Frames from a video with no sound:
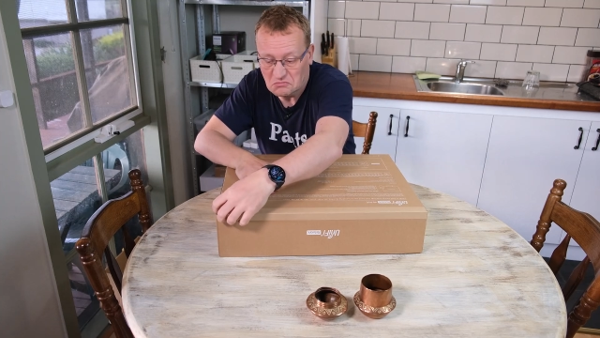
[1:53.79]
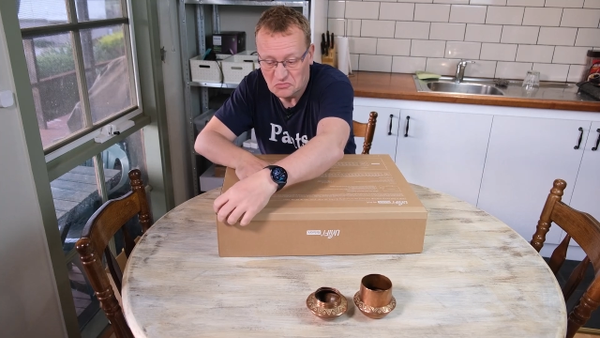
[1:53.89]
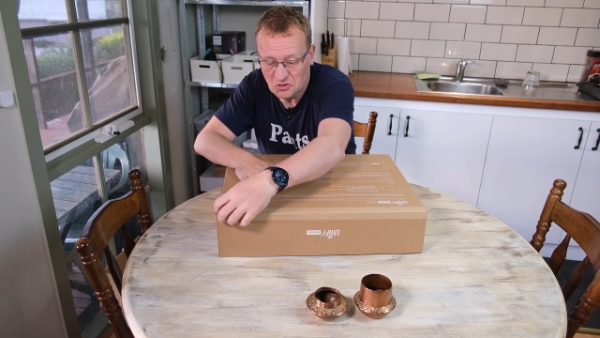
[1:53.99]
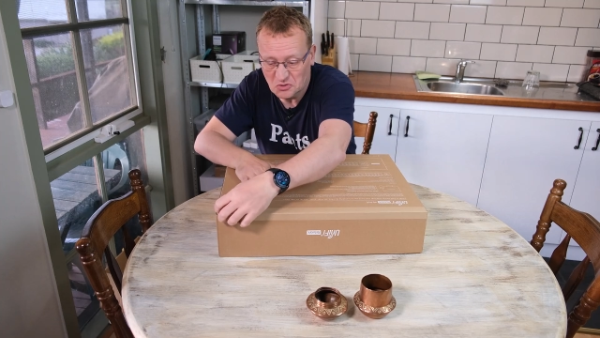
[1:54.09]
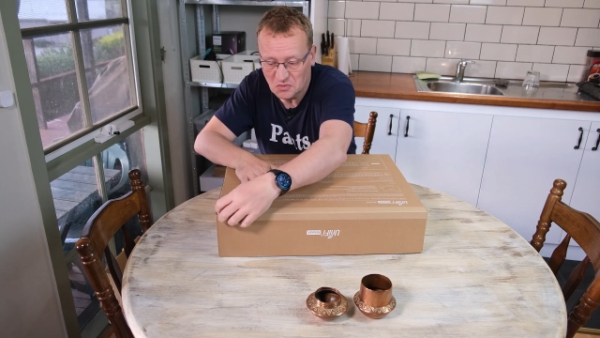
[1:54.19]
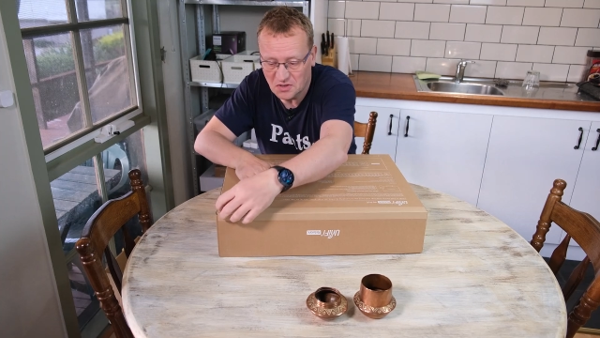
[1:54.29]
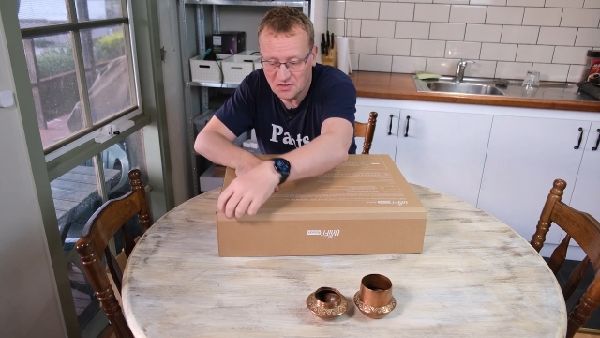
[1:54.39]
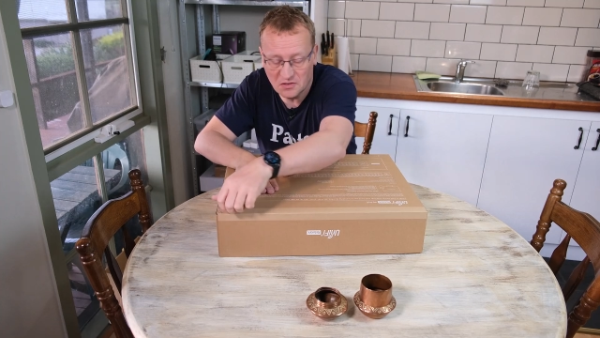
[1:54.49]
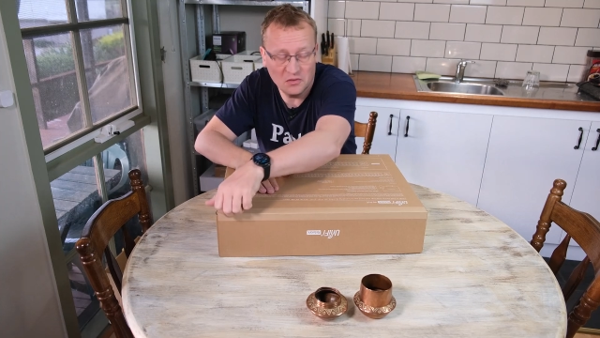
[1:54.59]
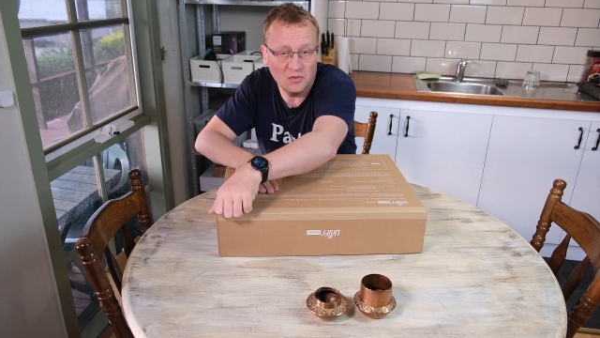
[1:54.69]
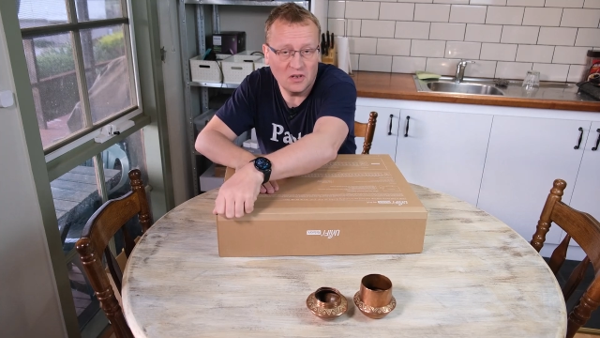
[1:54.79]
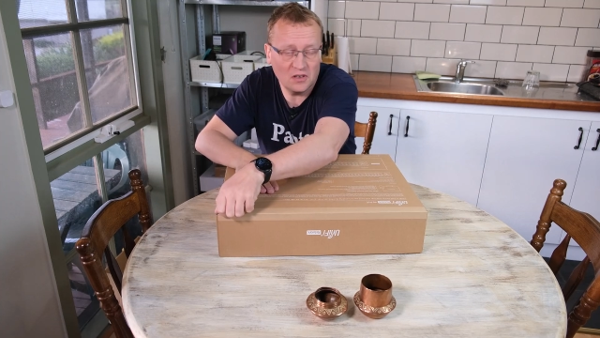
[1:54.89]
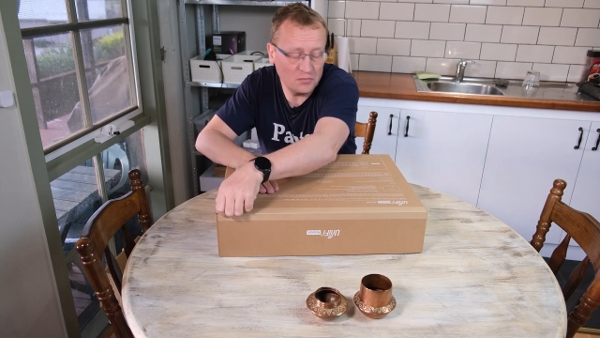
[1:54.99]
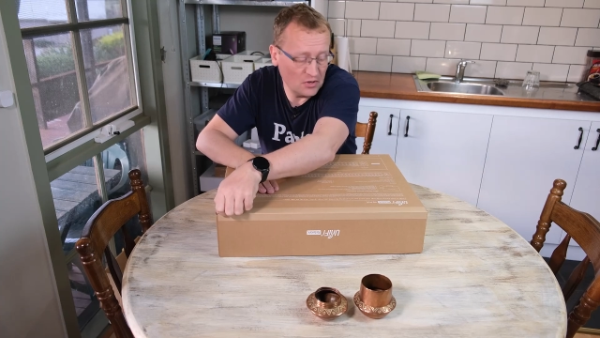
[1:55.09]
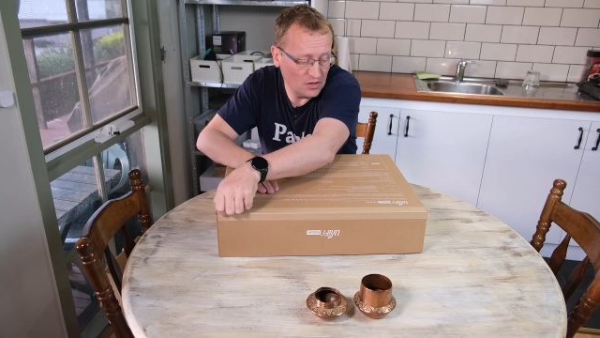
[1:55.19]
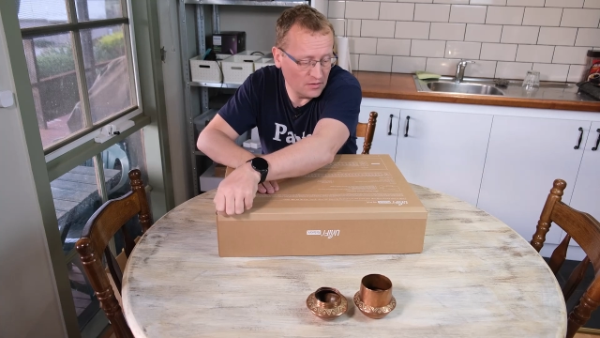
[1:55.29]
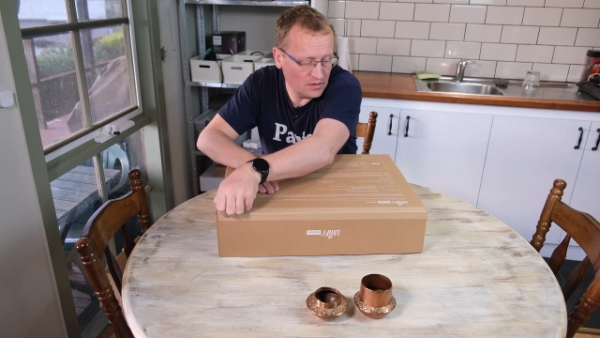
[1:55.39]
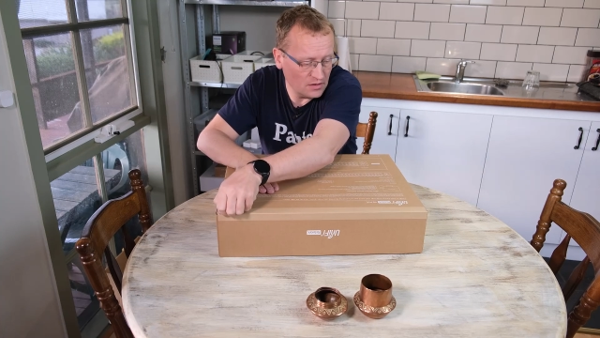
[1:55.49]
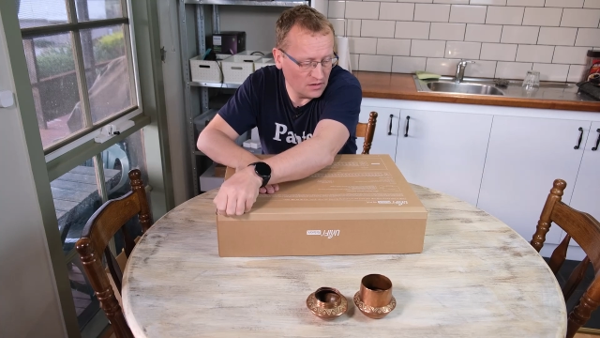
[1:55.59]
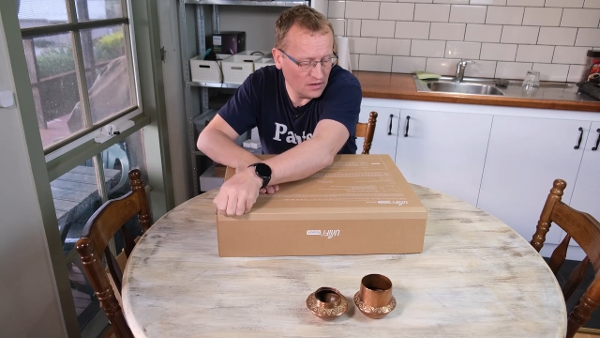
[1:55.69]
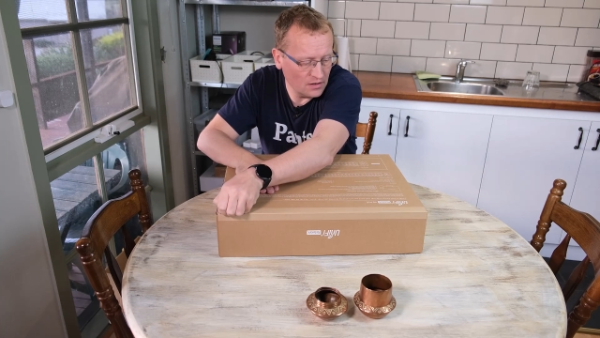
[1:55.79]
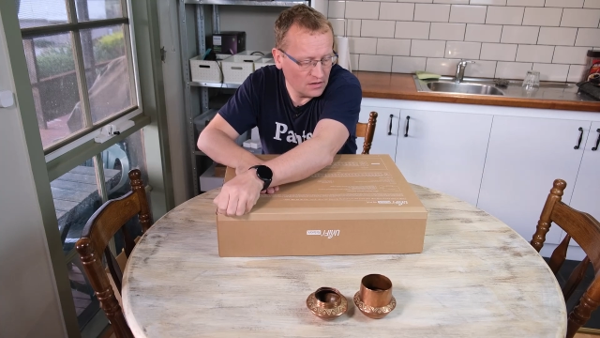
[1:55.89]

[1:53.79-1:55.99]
Don't know why they're not white, but anyway, they are.